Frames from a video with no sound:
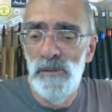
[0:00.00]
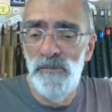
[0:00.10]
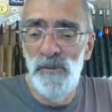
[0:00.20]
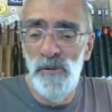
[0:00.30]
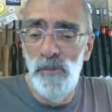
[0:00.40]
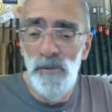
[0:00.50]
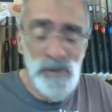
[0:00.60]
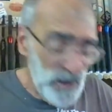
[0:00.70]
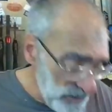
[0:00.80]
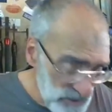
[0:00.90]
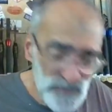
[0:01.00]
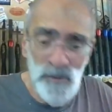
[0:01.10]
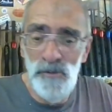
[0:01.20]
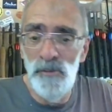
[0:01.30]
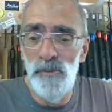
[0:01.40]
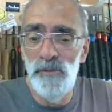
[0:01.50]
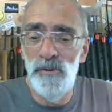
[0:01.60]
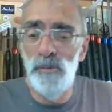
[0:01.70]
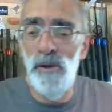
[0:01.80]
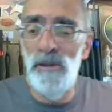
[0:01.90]
Firewood, yes, firewood.
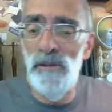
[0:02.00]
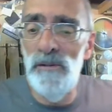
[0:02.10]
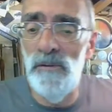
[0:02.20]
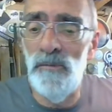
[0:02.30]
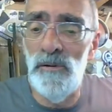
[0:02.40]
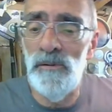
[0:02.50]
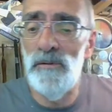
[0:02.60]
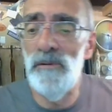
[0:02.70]
Wayne, you're right.